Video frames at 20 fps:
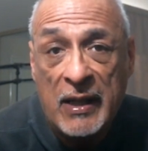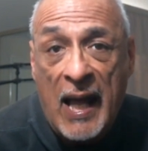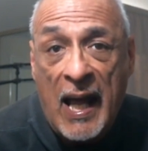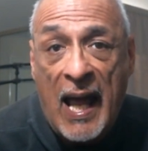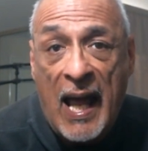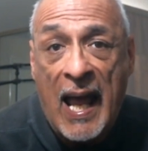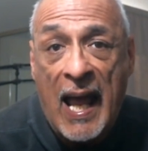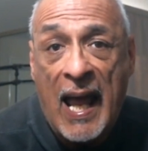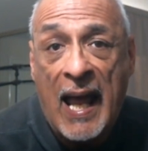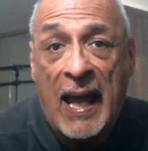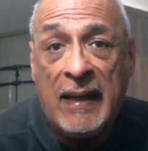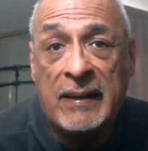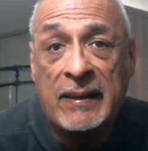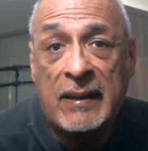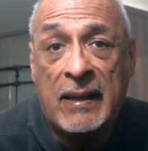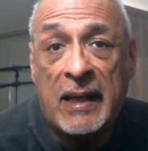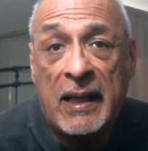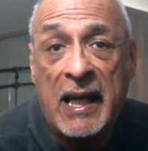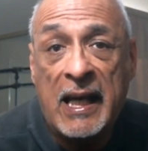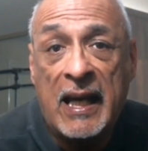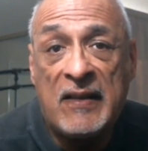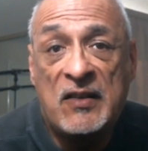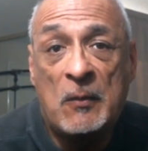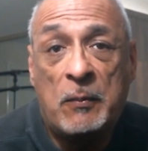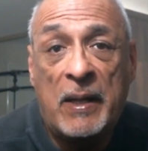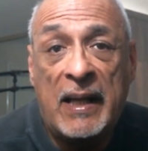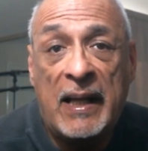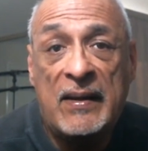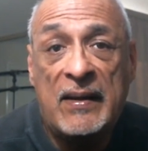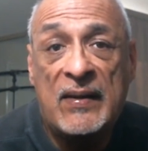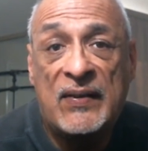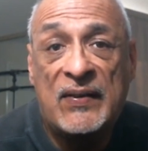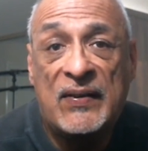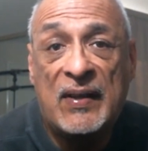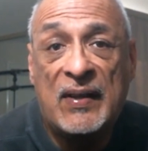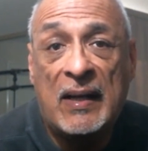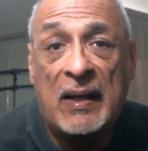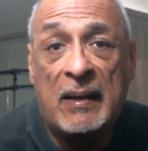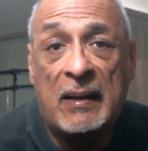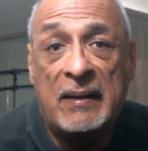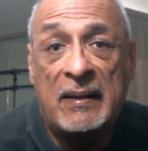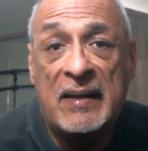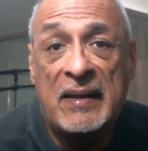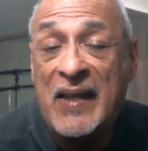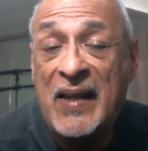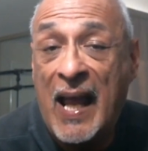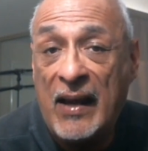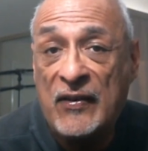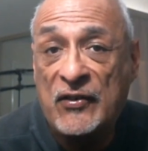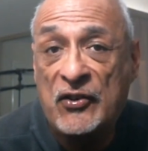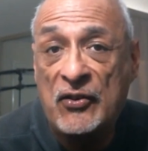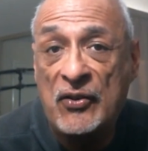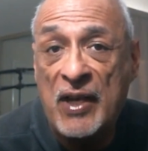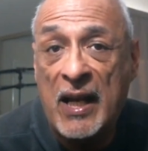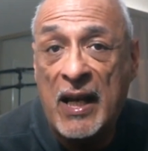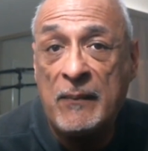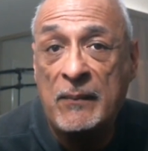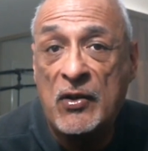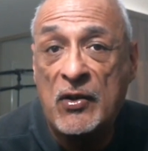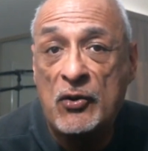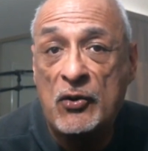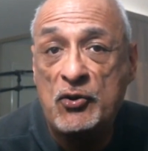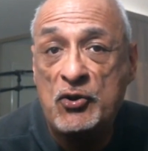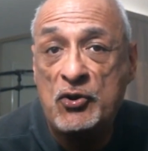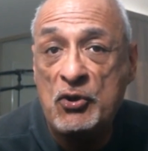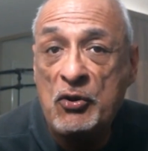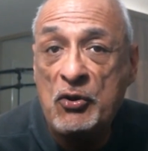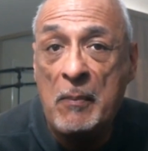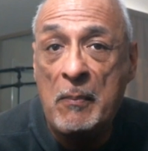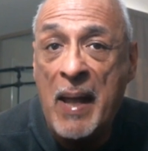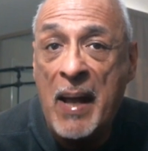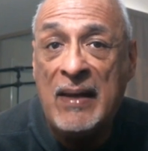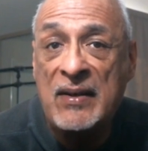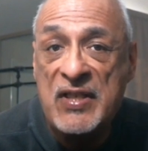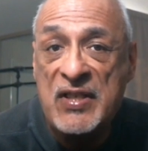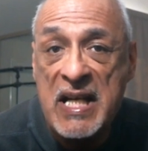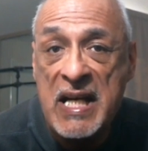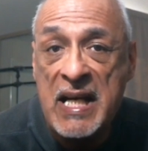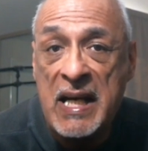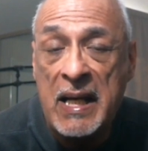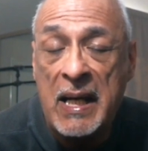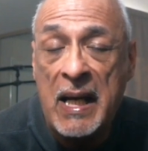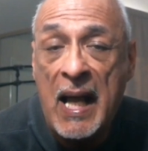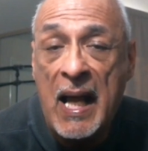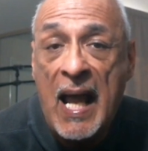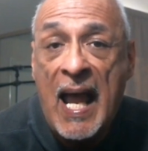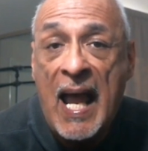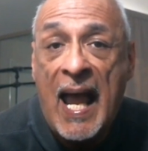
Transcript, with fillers: And uh, he gets to play this uh, this gangster named Duke Mantee.